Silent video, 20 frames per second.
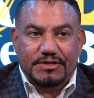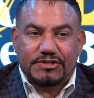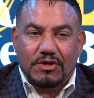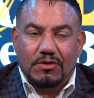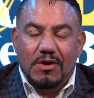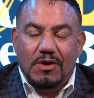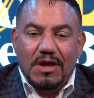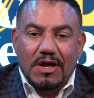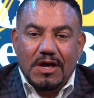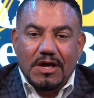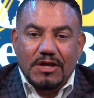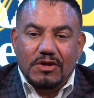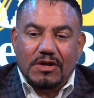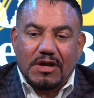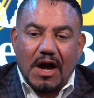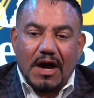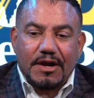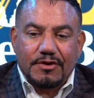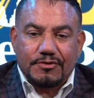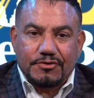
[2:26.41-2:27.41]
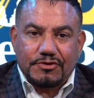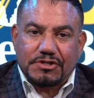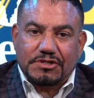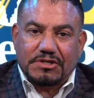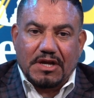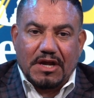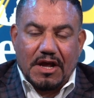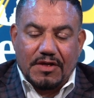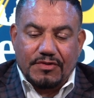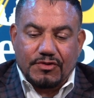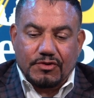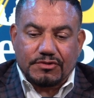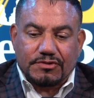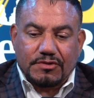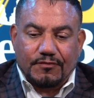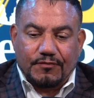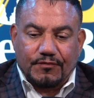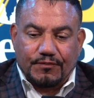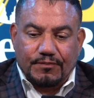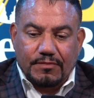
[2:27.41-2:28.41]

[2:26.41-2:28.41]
So you got to understand there's